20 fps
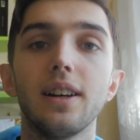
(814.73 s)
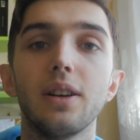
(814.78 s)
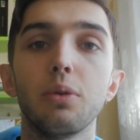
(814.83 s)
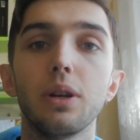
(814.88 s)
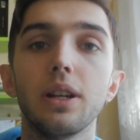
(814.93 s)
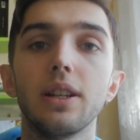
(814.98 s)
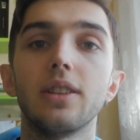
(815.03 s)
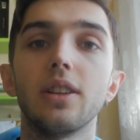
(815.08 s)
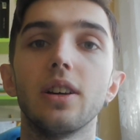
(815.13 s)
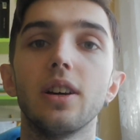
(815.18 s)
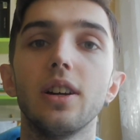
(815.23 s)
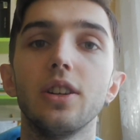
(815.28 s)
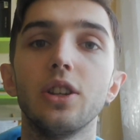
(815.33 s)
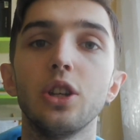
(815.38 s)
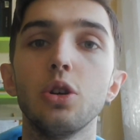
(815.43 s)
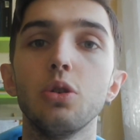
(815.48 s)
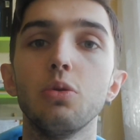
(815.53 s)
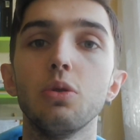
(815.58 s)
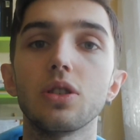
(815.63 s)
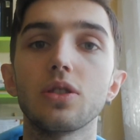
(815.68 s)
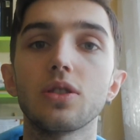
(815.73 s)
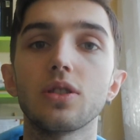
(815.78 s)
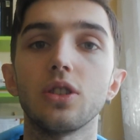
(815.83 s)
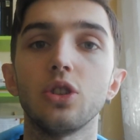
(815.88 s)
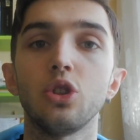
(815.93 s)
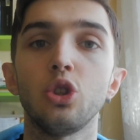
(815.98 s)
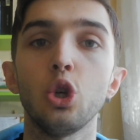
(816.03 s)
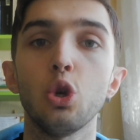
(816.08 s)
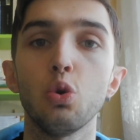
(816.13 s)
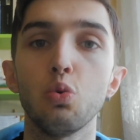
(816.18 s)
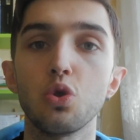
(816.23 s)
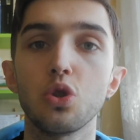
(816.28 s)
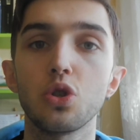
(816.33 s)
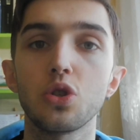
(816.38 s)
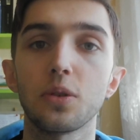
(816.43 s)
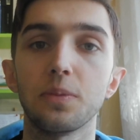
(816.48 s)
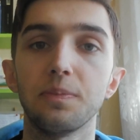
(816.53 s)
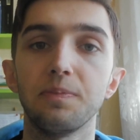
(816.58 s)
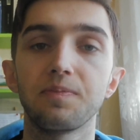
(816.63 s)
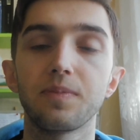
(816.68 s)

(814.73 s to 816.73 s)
read the newest news.